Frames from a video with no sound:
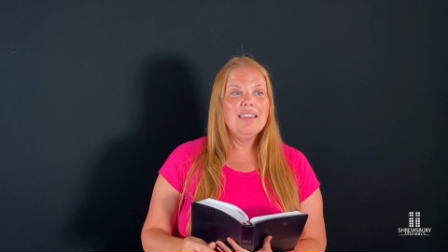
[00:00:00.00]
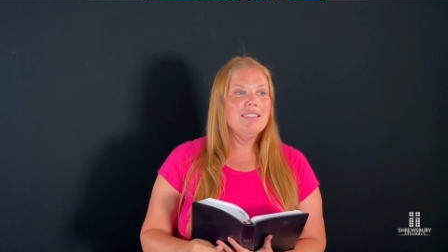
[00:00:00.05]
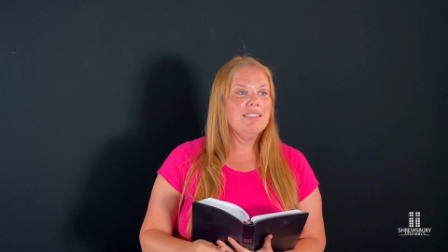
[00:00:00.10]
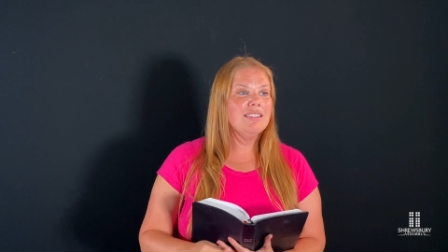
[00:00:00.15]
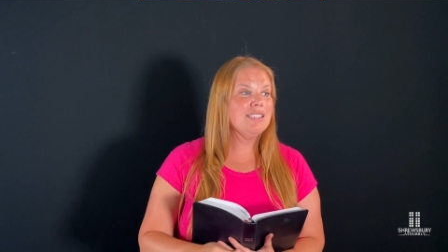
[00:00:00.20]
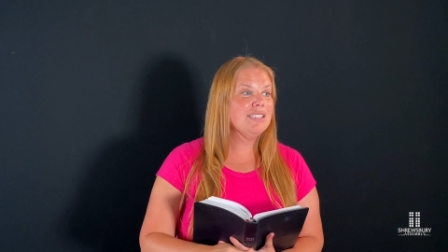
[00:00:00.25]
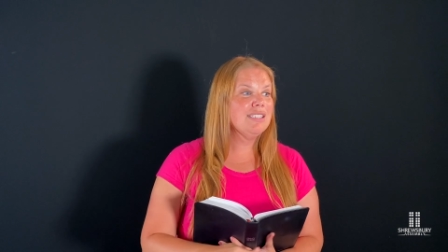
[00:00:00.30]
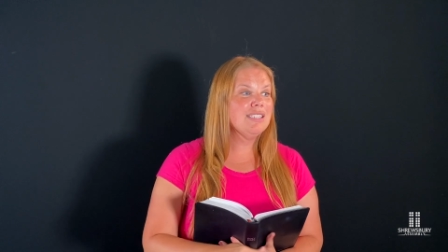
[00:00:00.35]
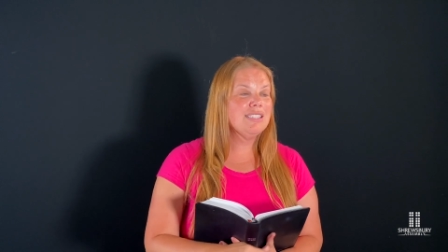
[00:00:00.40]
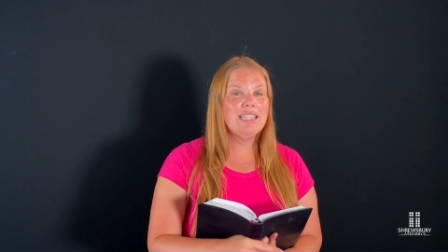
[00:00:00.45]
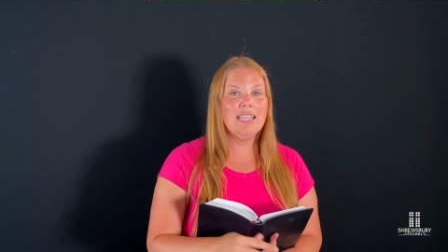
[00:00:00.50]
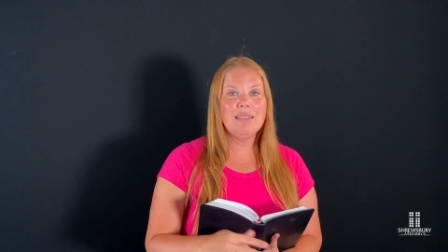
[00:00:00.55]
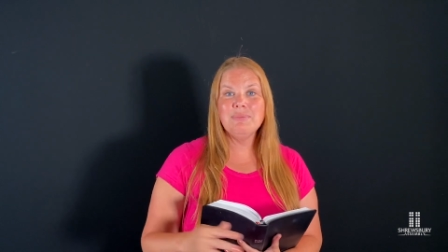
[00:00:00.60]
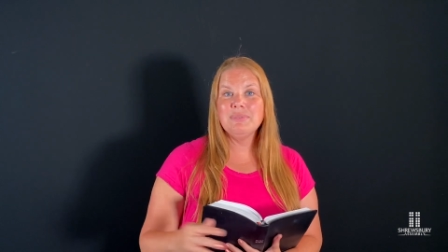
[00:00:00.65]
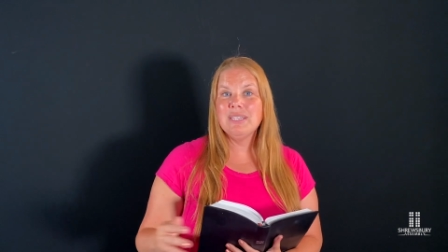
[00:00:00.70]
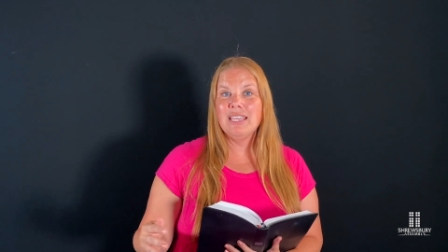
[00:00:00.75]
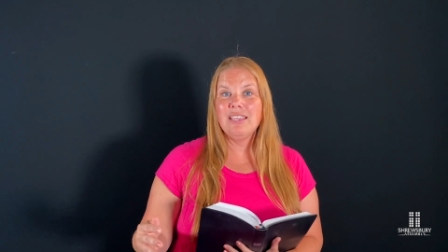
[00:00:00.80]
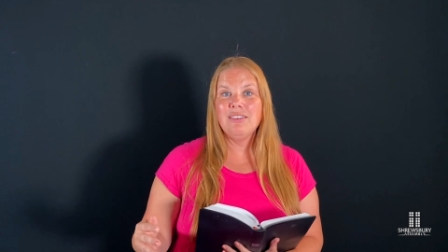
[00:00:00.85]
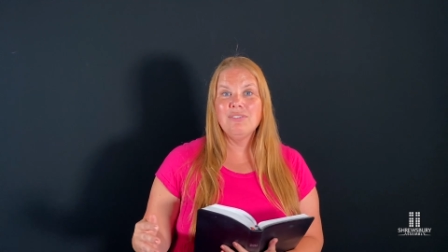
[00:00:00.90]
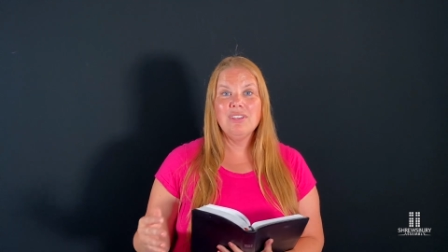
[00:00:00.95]
This is the same
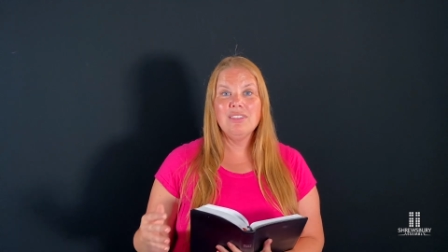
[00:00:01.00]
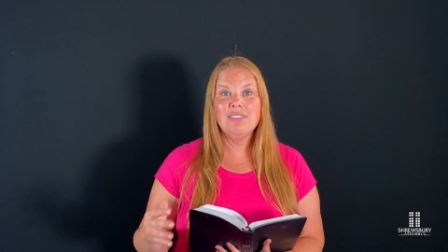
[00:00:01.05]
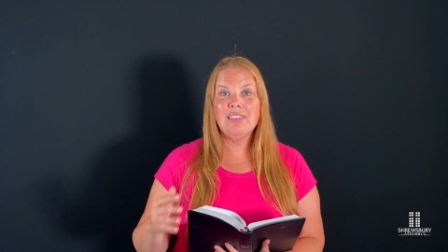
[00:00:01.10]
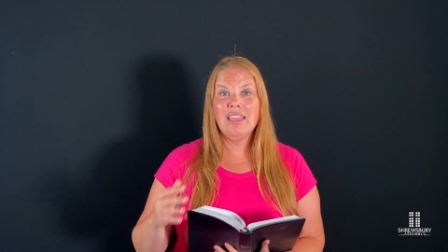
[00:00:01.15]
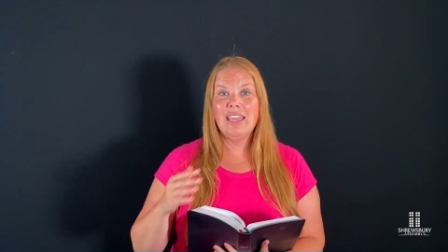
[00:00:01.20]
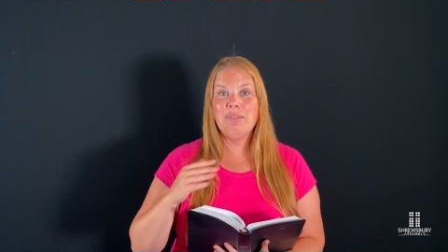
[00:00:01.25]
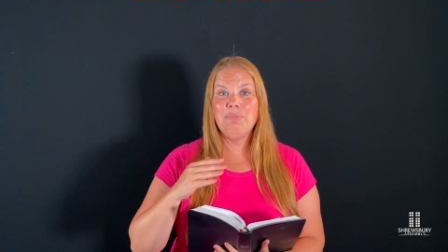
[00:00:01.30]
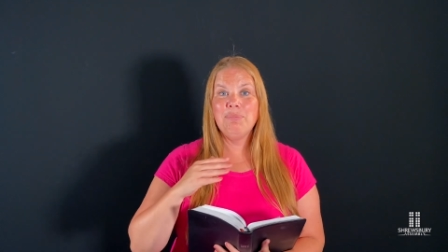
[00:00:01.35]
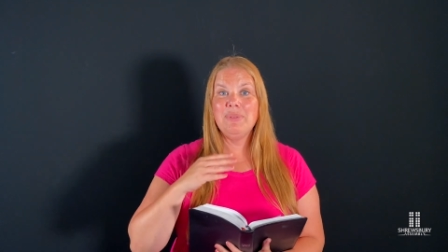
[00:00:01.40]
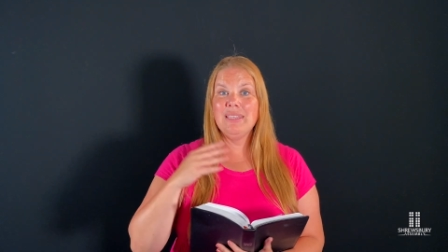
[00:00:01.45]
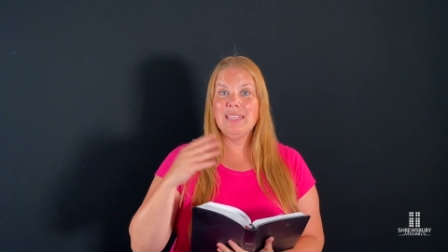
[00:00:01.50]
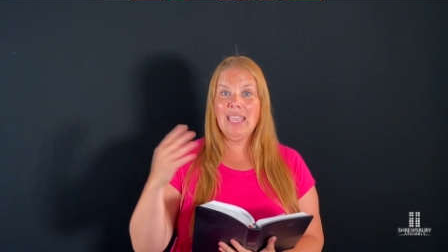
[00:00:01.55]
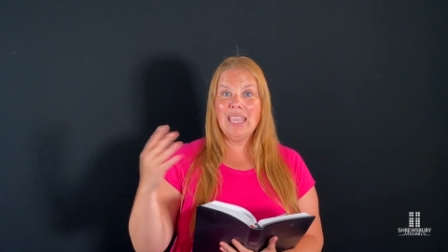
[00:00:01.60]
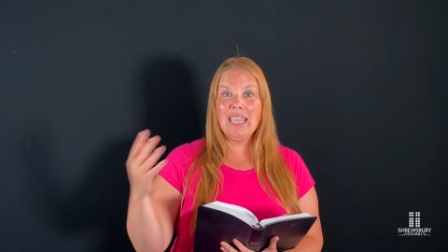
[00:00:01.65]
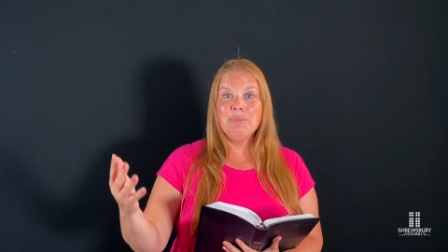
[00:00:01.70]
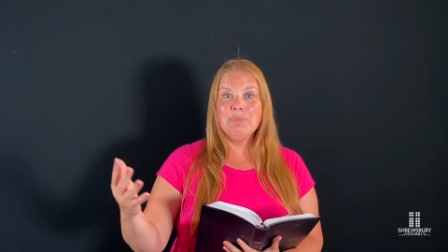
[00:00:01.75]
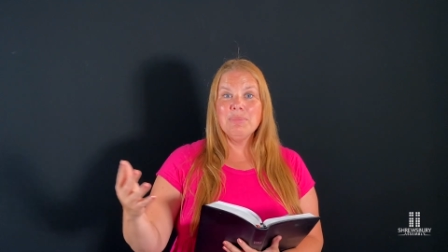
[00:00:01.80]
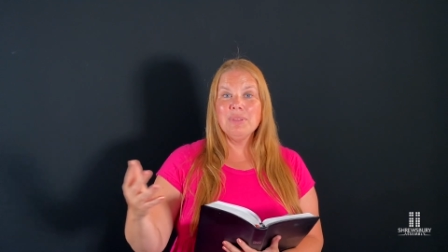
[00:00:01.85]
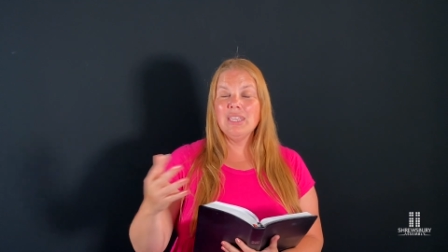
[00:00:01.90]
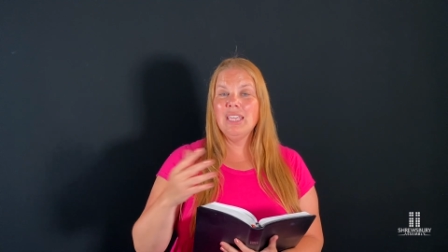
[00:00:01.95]
David that
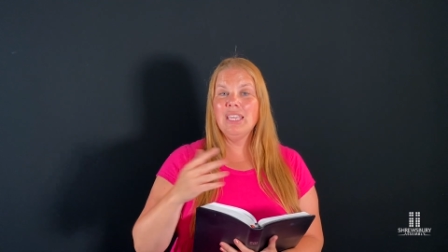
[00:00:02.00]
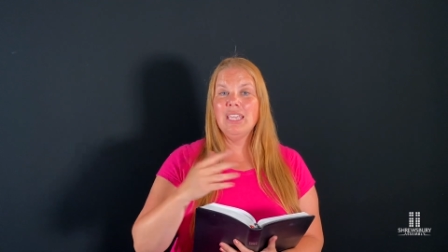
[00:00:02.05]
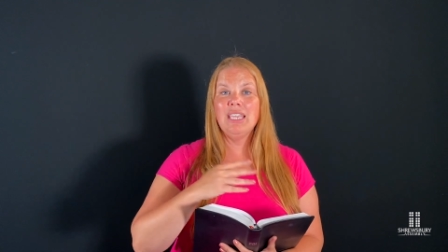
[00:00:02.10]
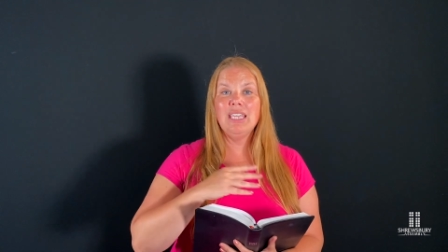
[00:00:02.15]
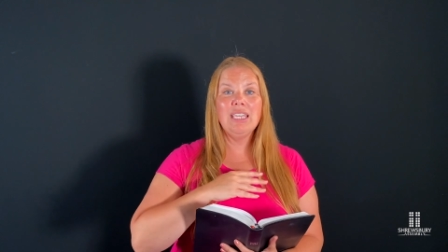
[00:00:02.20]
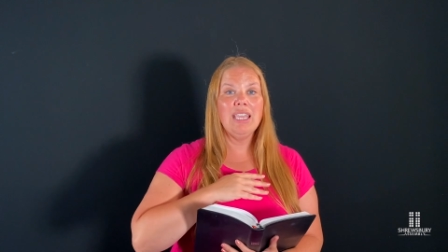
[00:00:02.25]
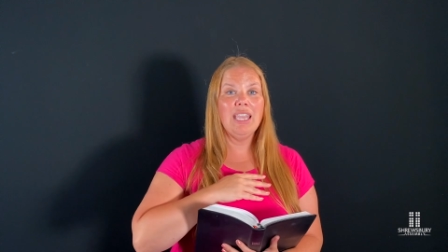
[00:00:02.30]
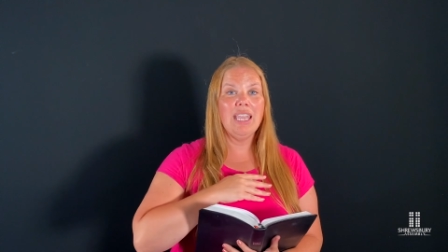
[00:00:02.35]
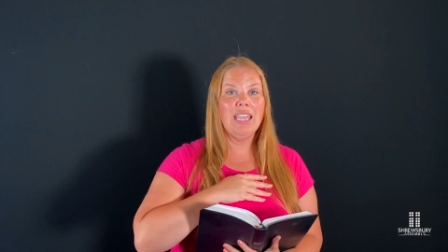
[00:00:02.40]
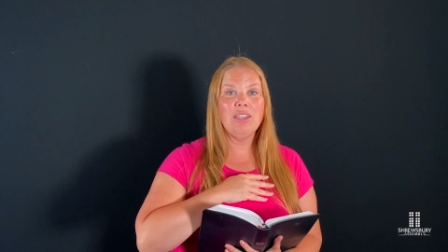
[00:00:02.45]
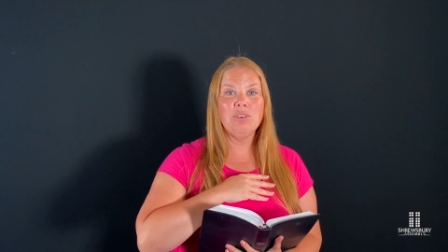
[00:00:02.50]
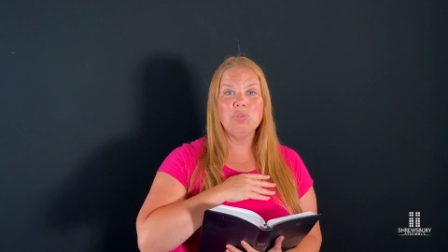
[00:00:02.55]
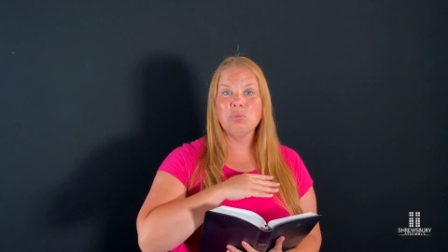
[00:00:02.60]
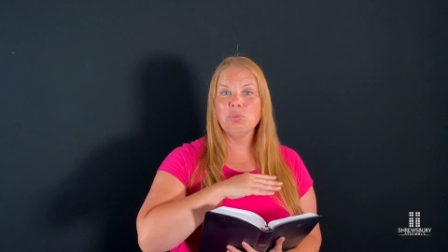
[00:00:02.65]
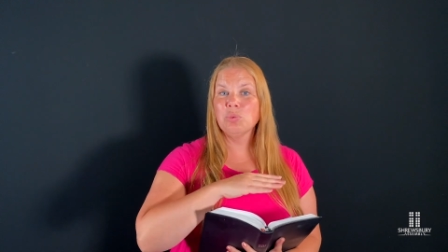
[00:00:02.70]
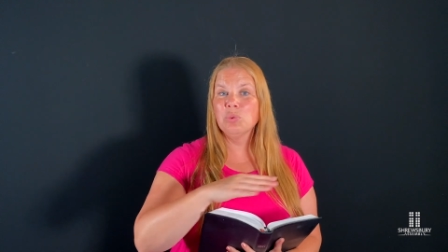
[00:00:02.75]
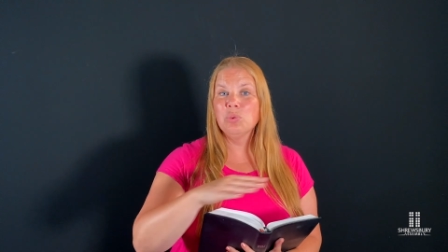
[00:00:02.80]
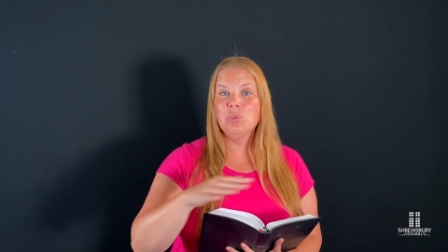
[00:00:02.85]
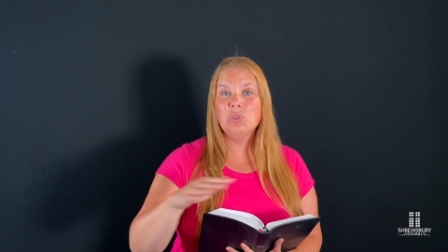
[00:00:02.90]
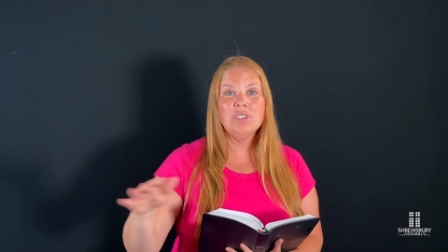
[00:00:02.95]
became king and
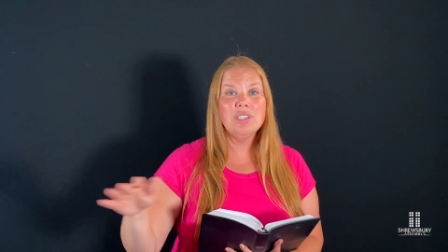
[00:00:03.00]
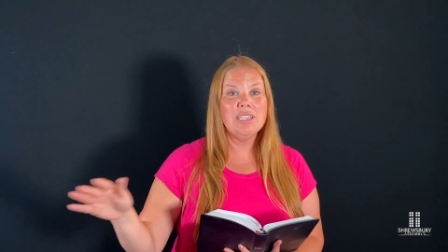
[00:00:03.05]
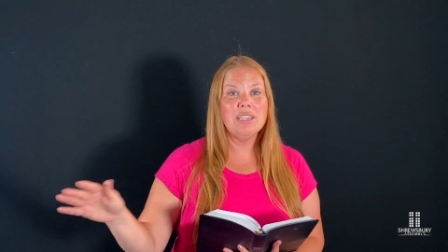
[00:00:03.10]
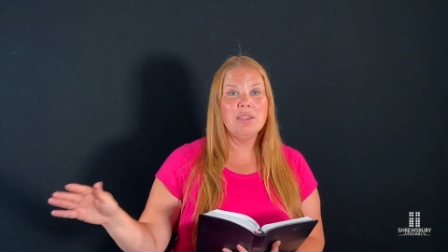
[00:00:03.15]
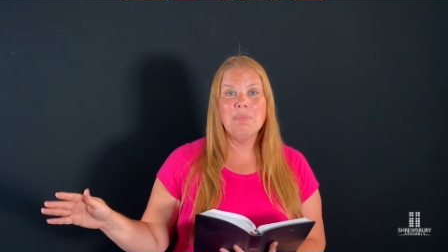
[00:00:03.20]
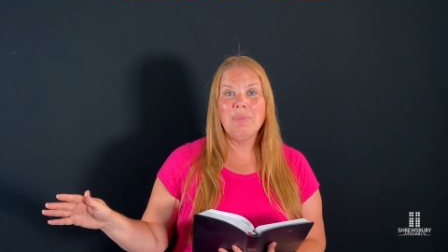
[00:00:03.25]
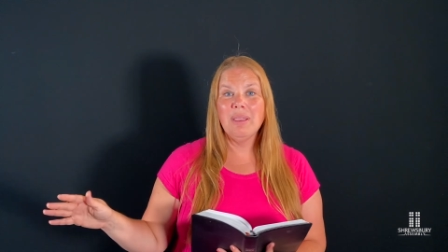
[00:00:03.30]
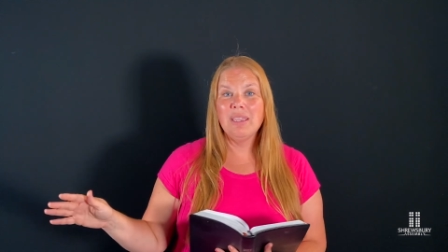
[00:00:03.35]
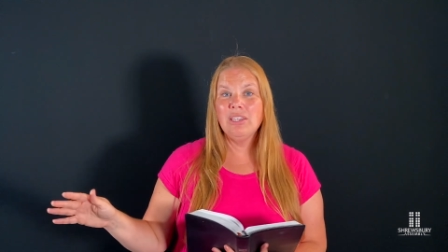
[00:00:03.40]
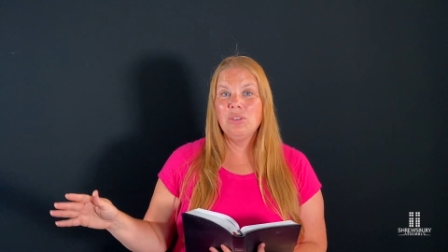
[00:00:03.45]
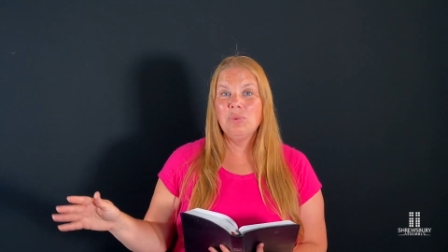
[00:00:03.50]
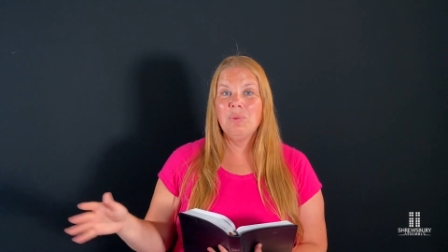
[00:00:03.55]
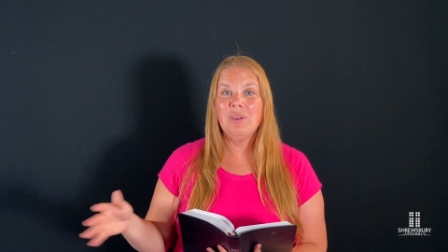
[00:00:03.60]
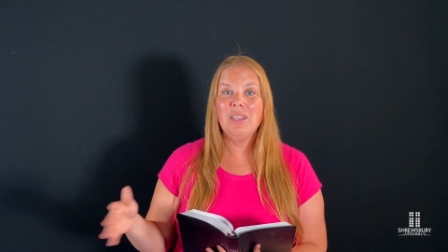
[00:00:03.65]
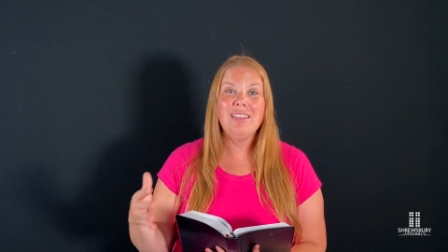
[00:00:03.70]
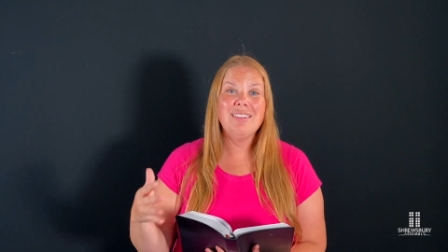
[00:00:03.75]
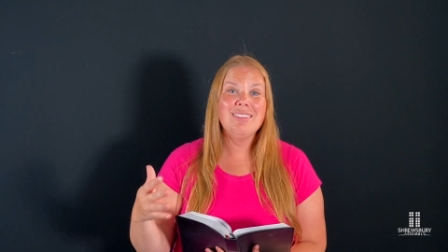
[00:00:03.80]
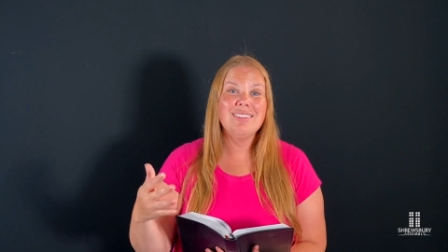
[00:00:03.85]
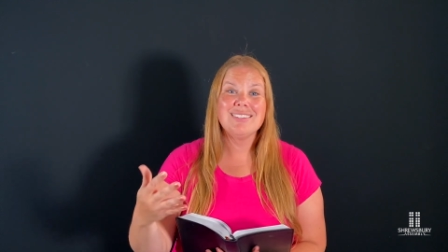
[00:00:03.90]
ruled in a mighty way.